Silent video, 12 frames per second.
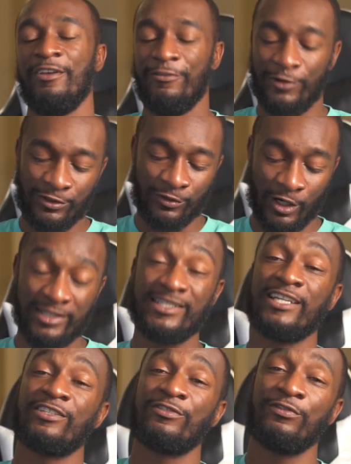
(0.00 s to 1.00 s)
First of all, it
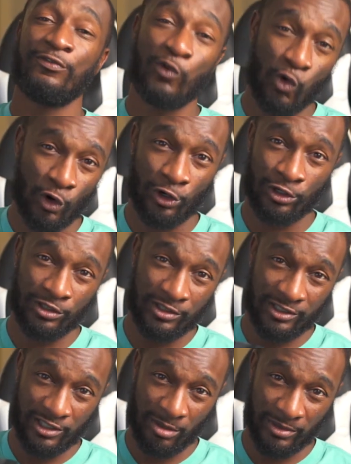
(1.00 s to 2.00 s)
takes 4
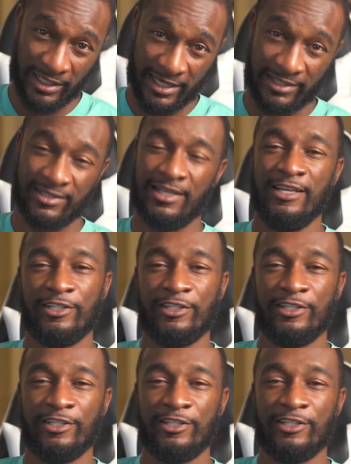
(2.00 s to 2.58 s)
AA's.